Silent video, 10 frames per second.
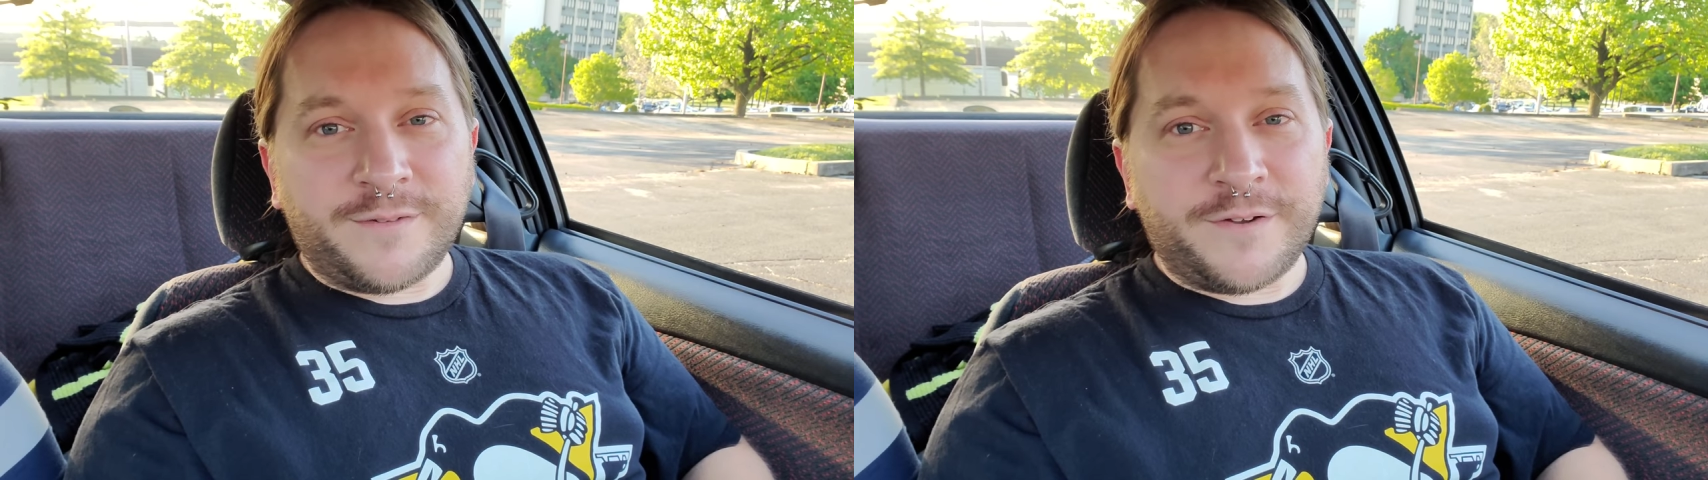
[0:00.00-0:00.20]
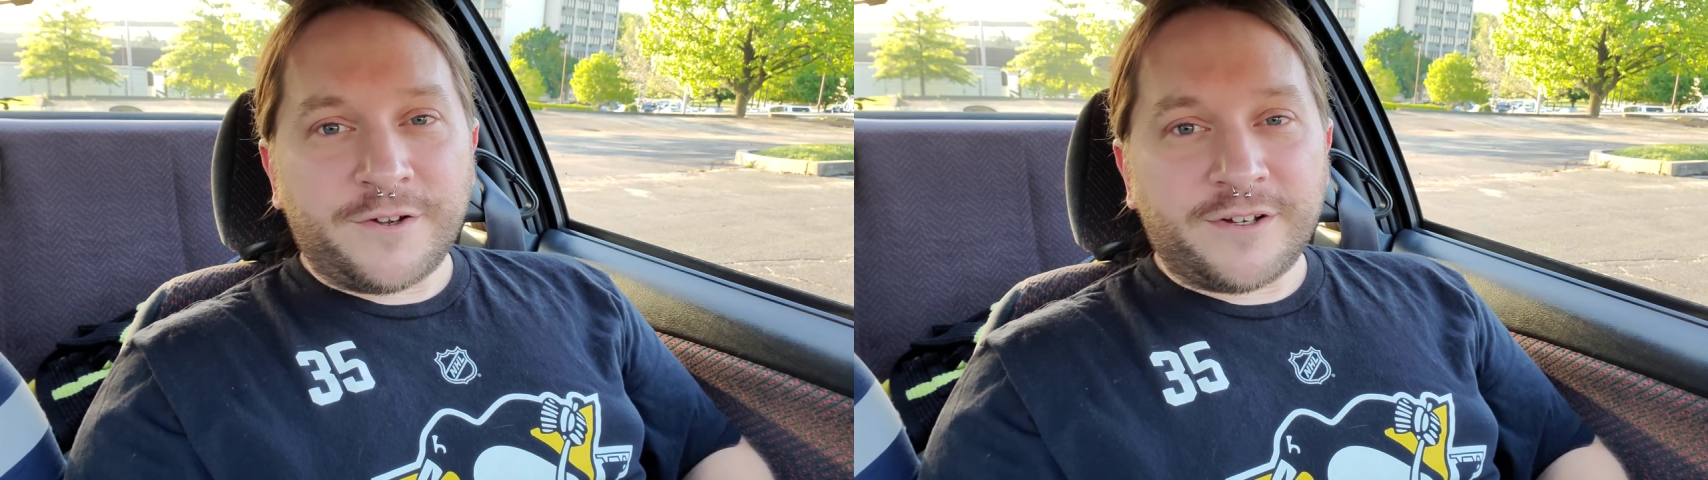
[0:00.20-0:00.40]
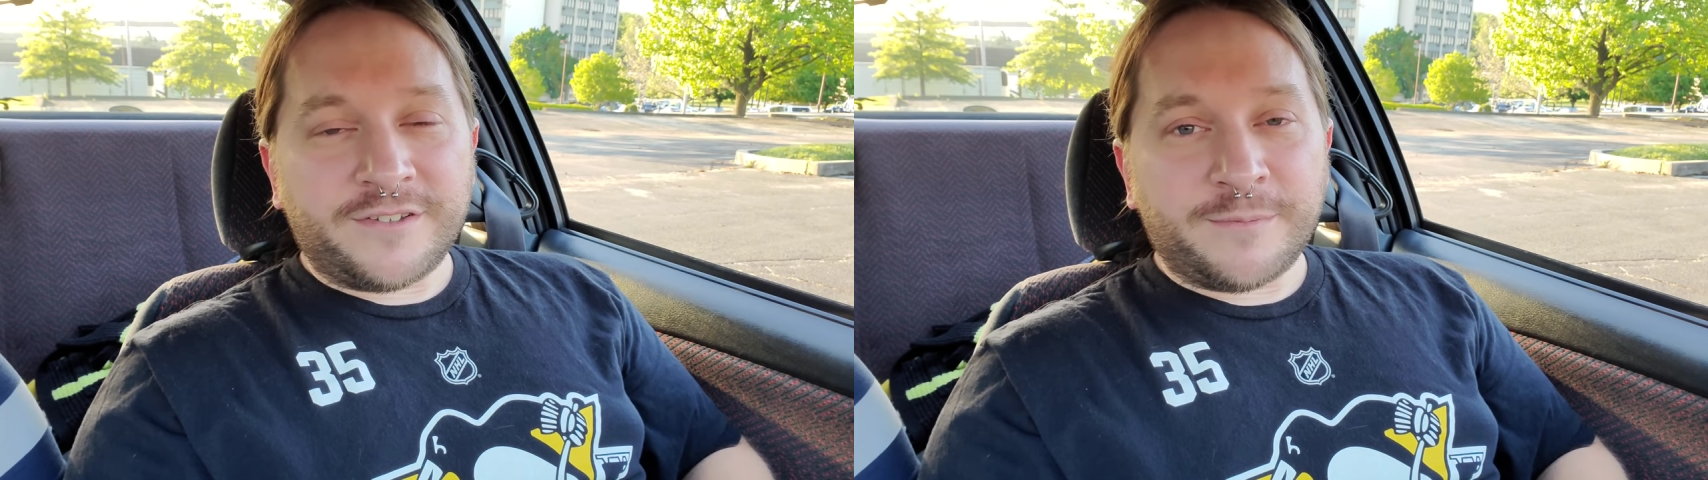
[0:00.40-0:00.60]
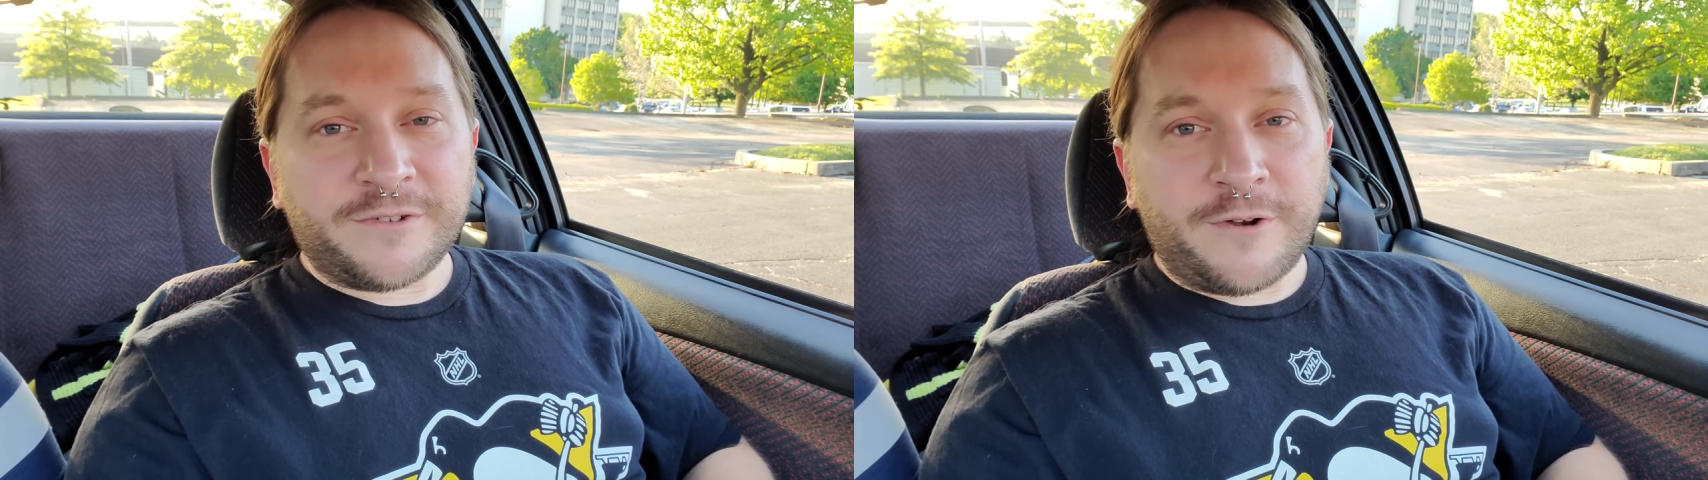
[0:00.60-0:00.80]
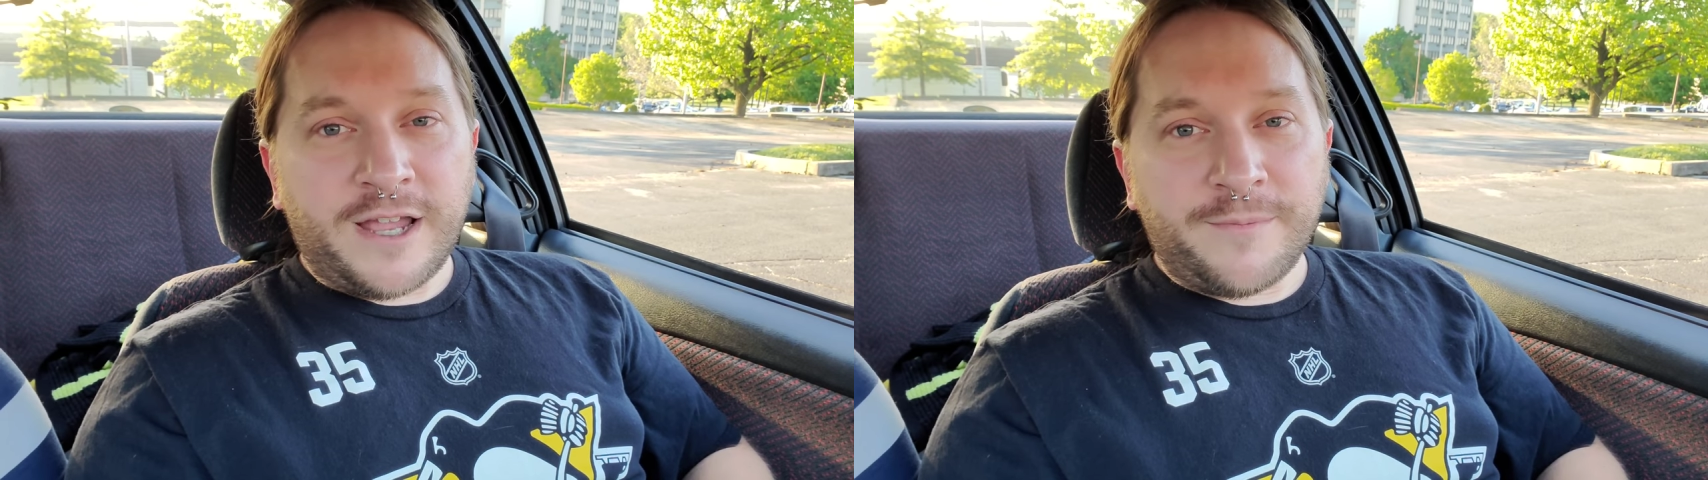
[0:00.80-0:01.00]
If you're not a
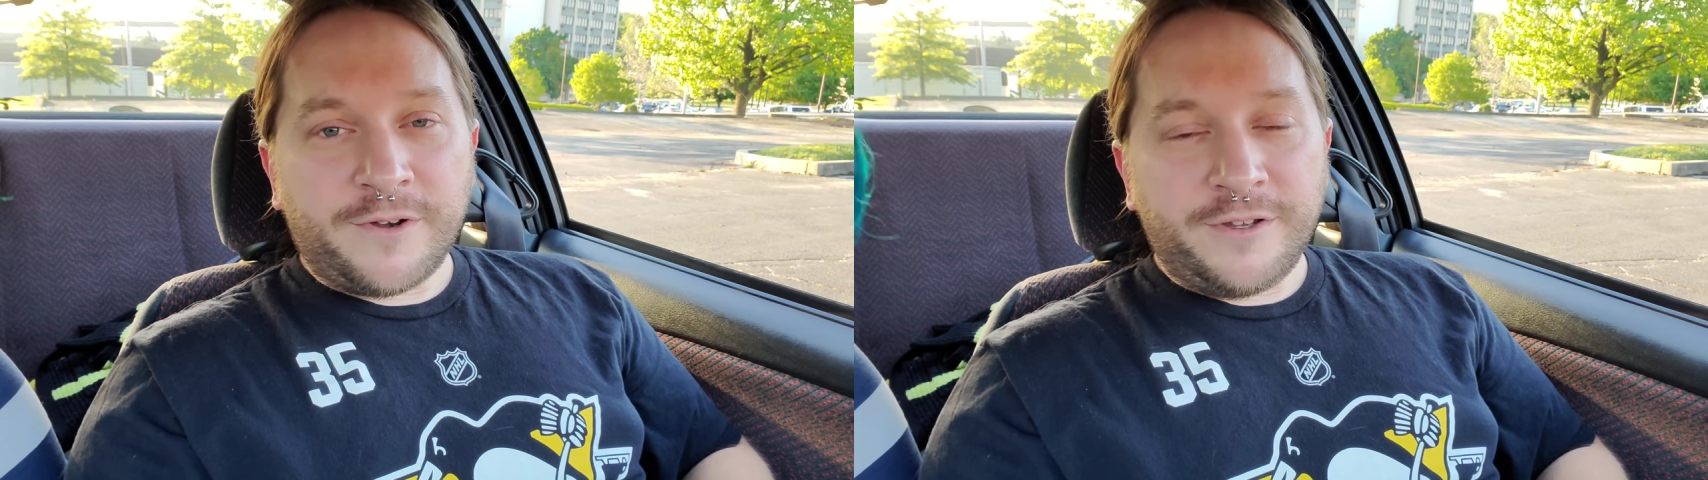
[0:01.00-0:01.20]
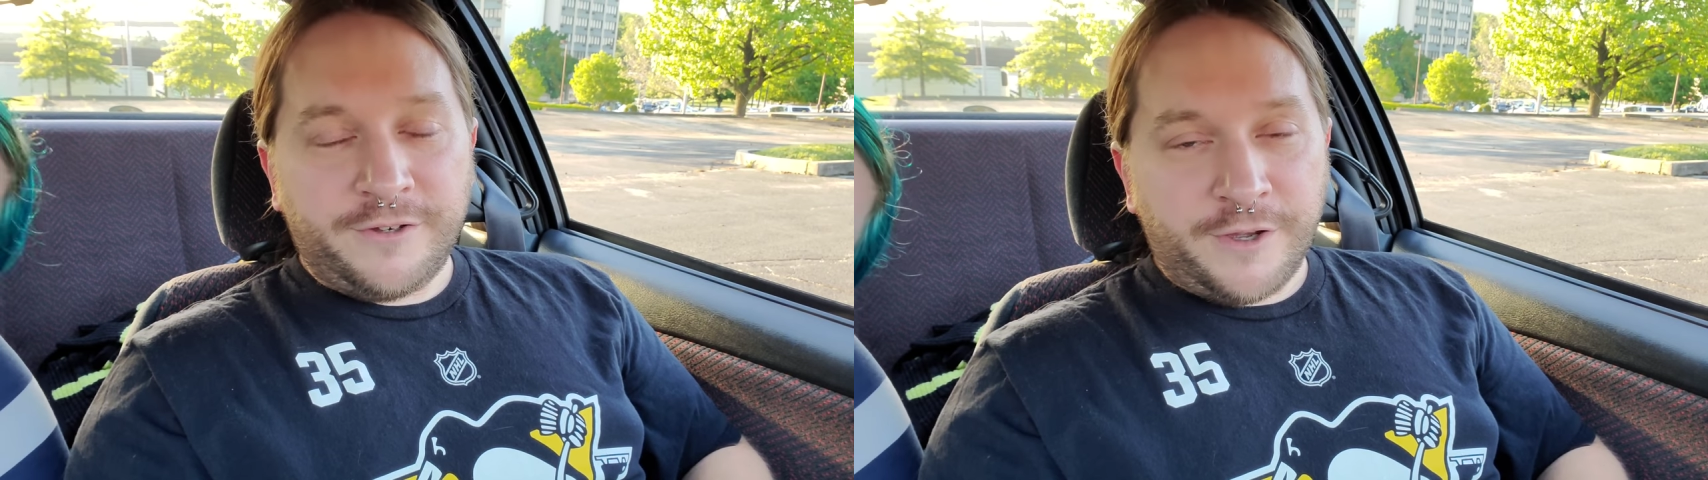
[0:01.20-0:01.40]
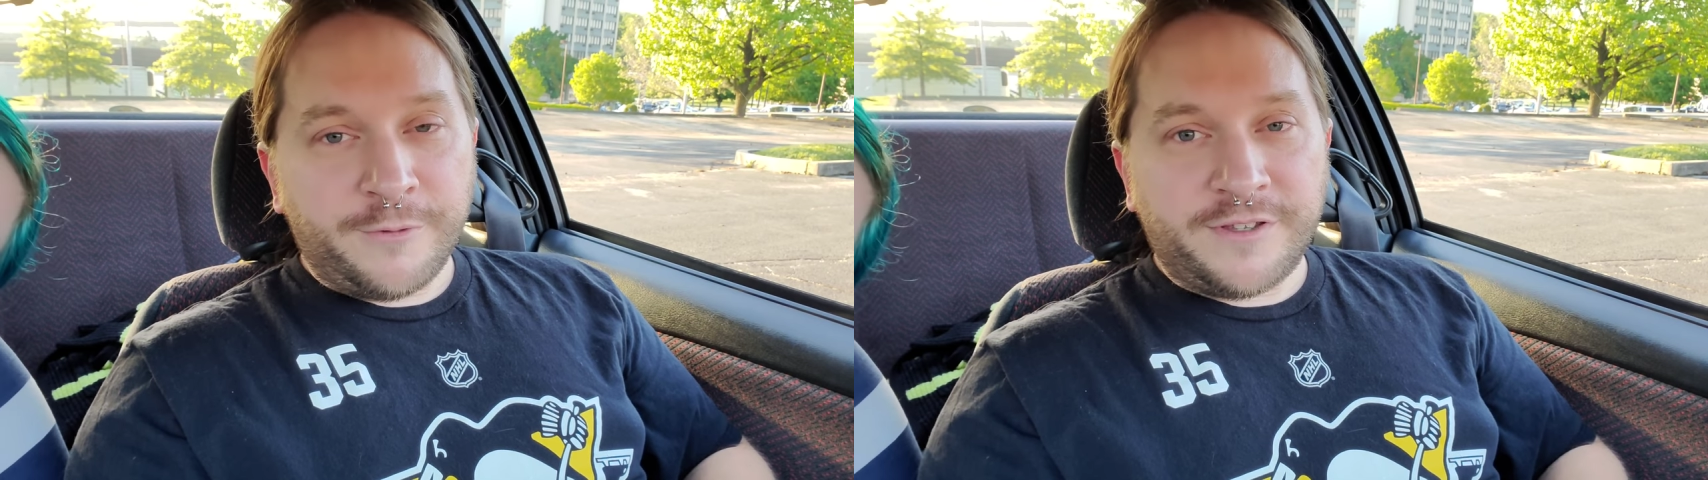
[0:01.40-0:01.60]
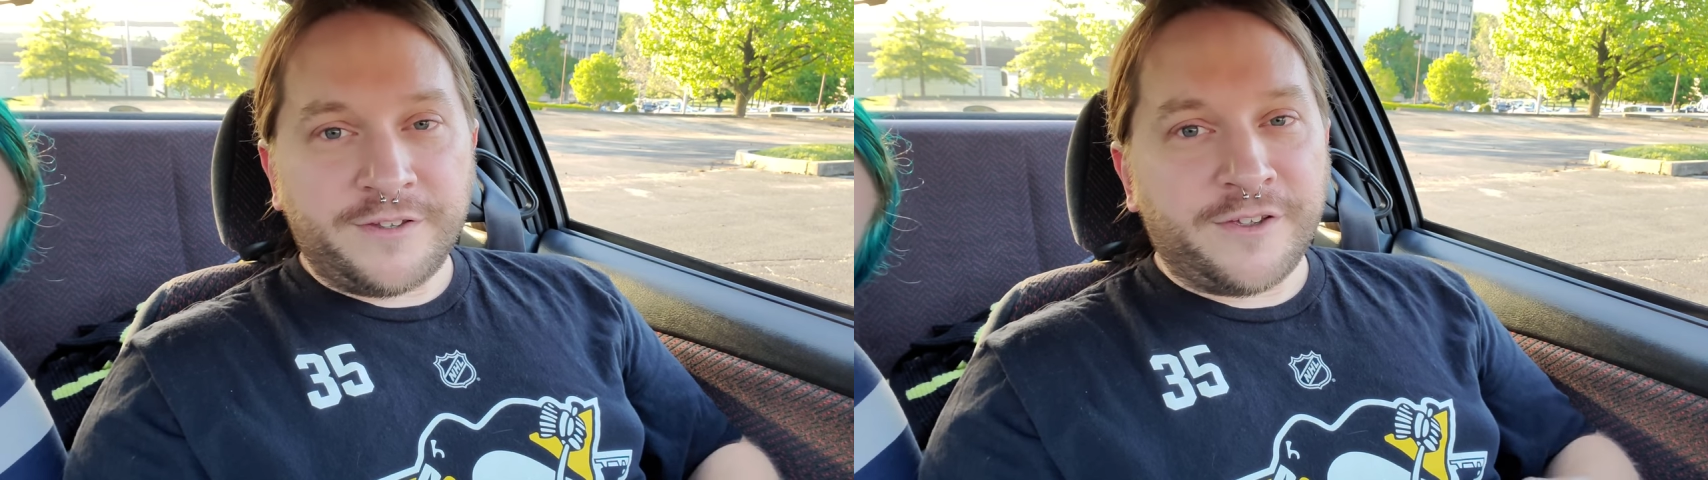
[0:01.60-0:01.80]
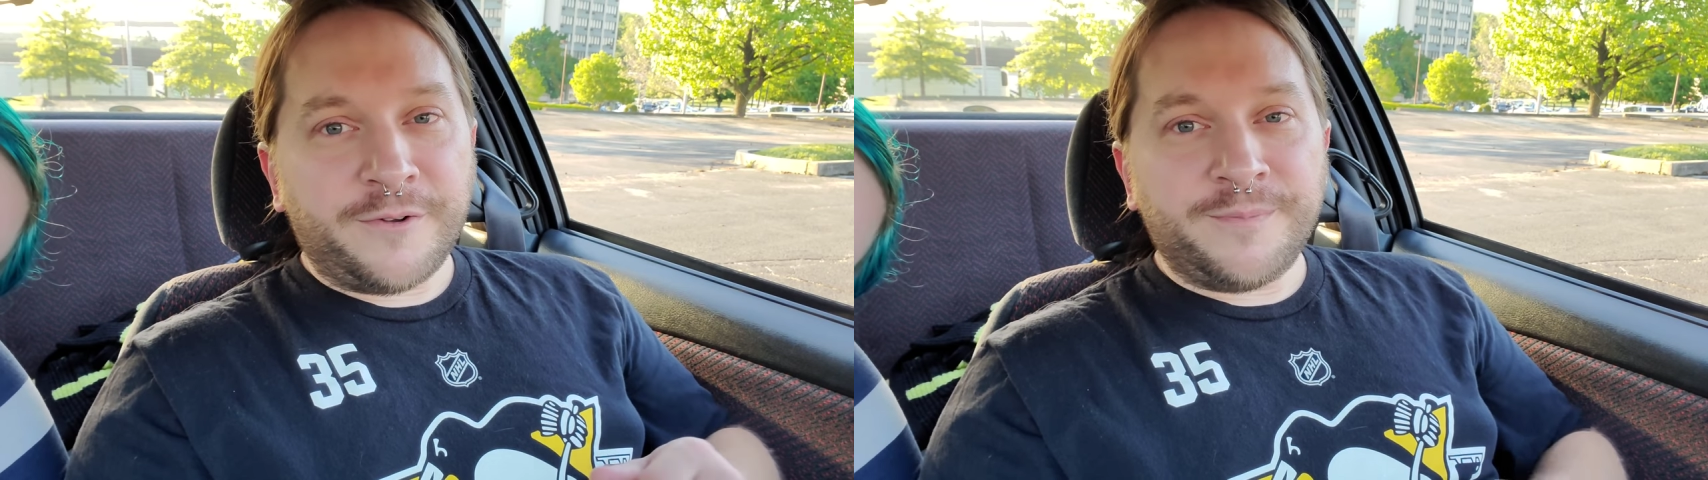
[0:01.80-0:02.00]
subscriber, you know what to
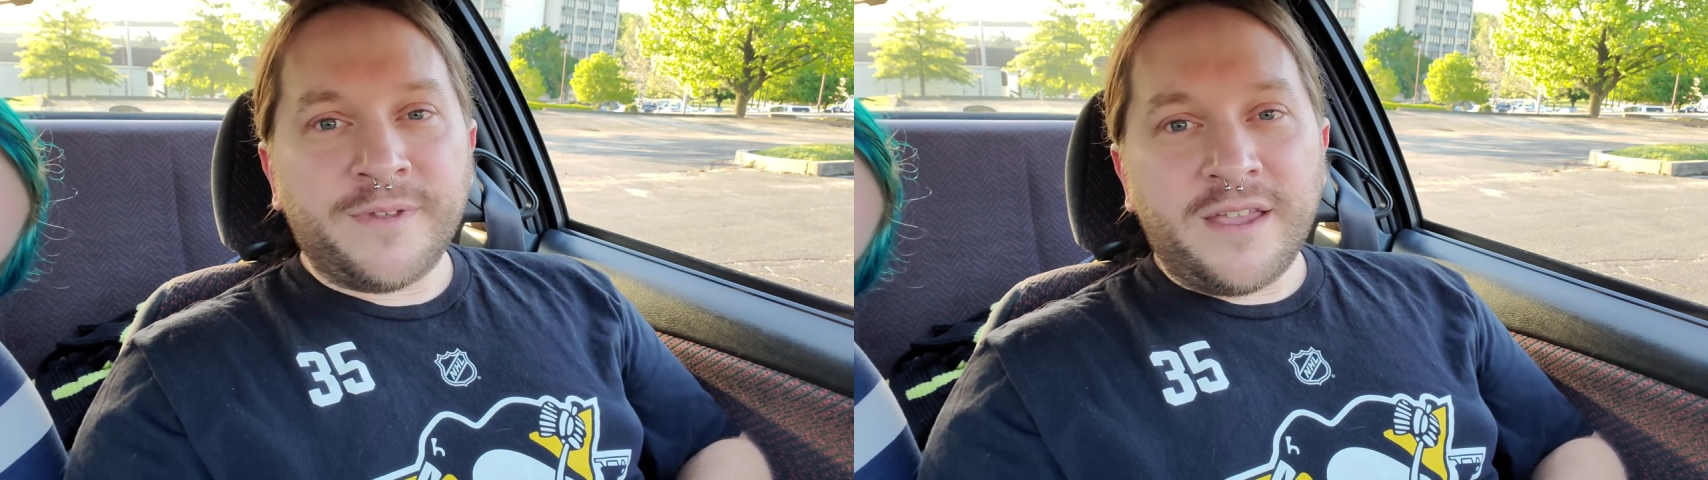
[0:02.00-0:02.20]
do.